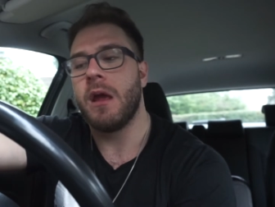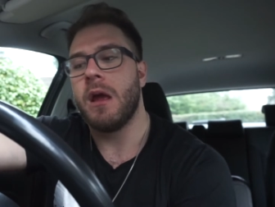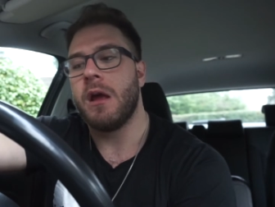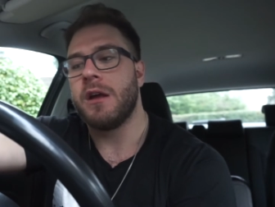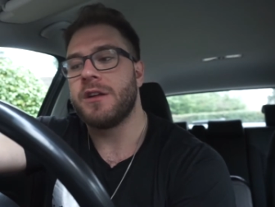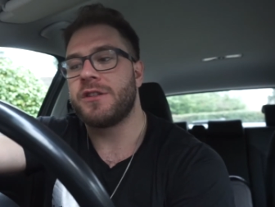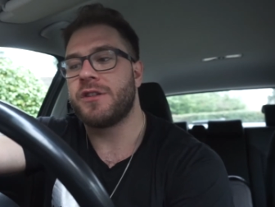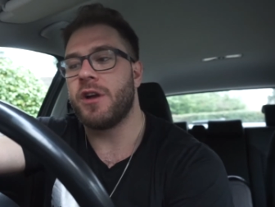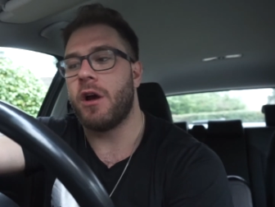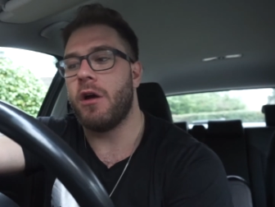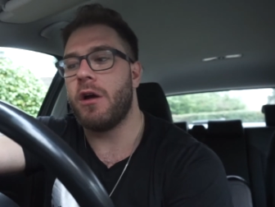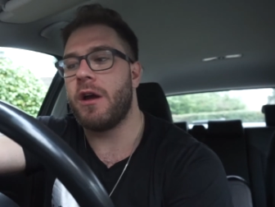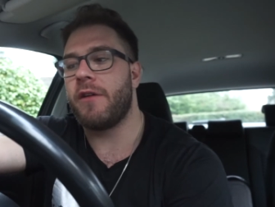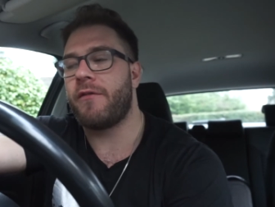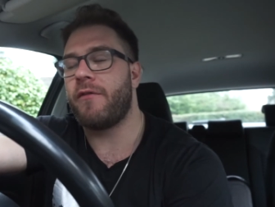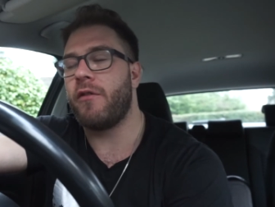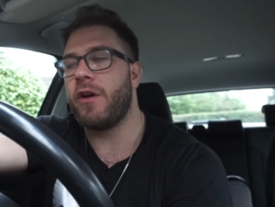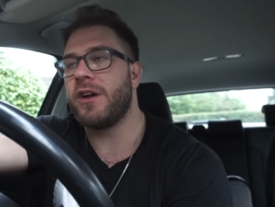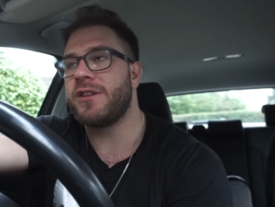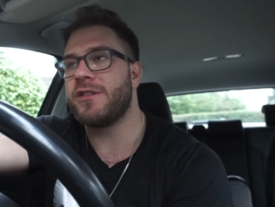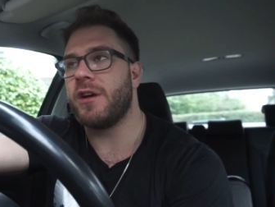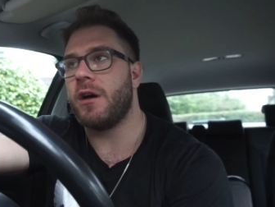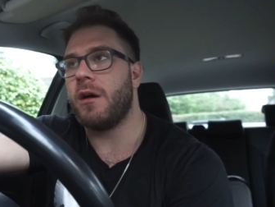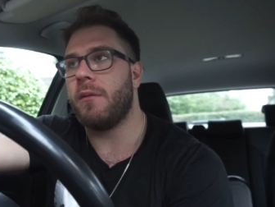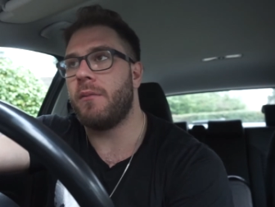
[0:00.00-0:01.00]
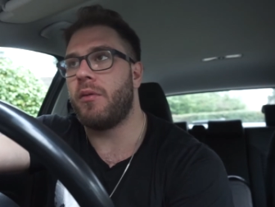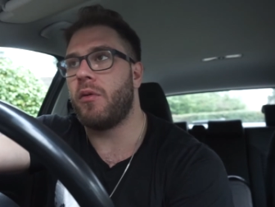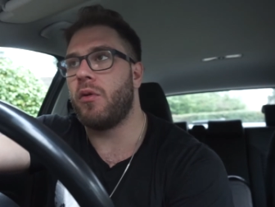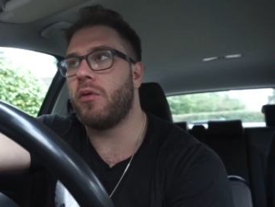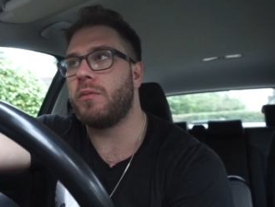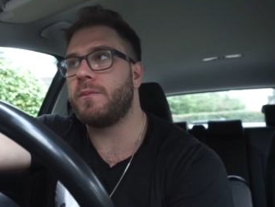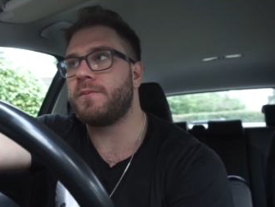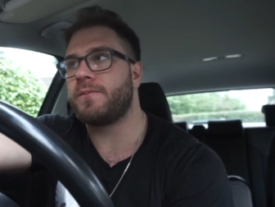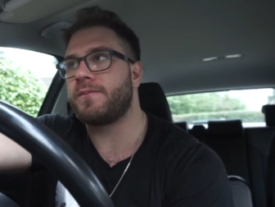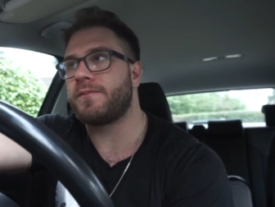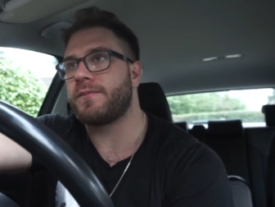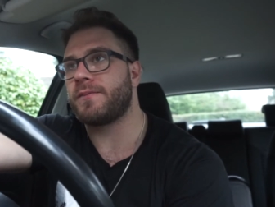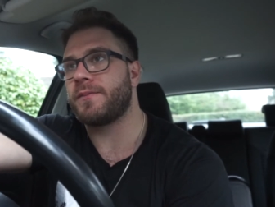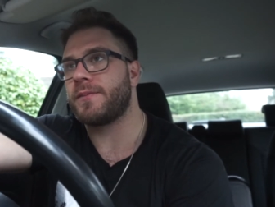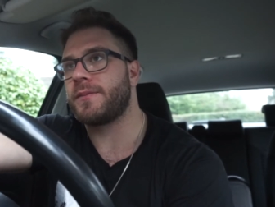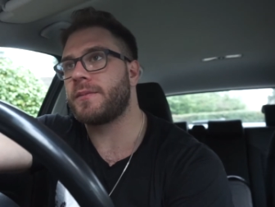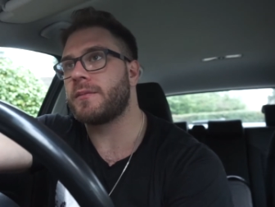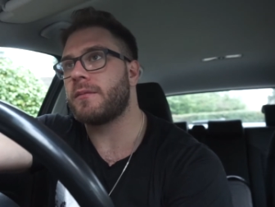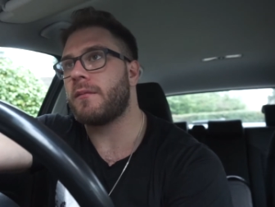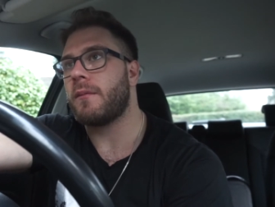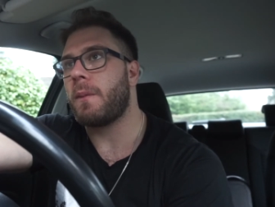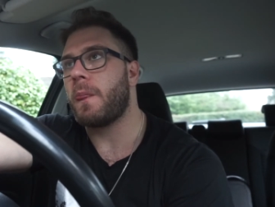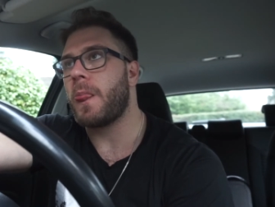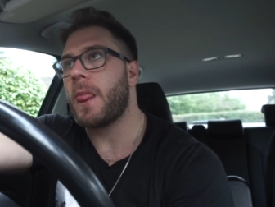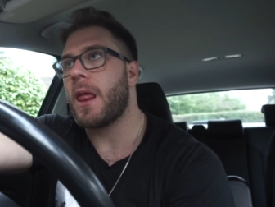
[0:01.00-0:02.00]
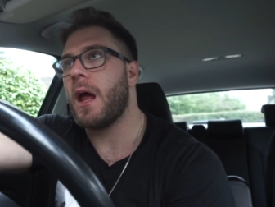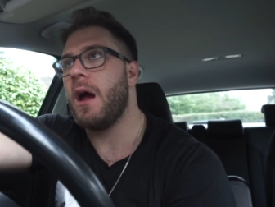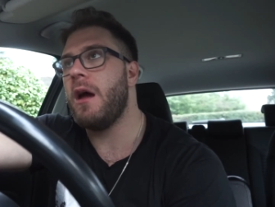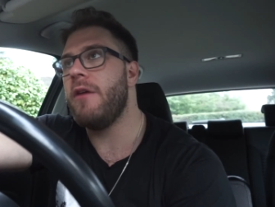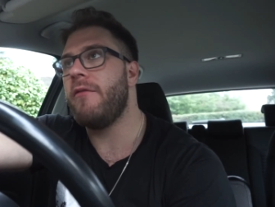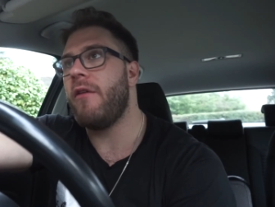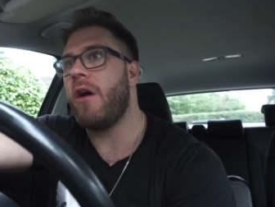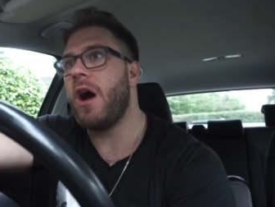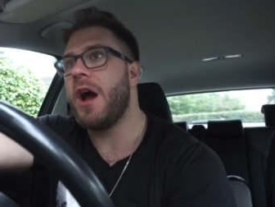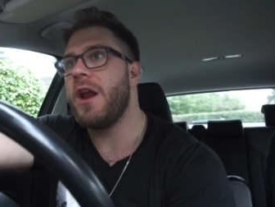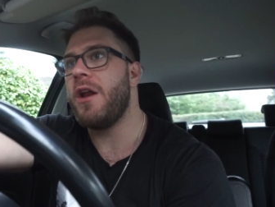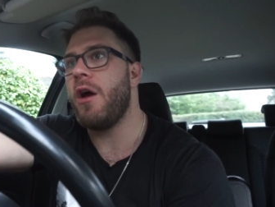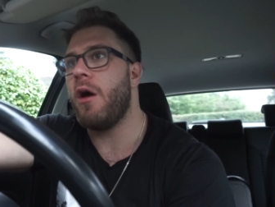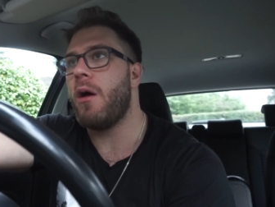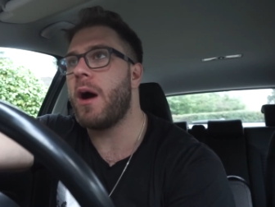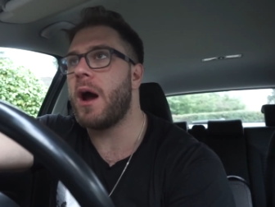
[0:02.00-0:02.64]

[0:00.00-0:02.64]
So, for example, if I know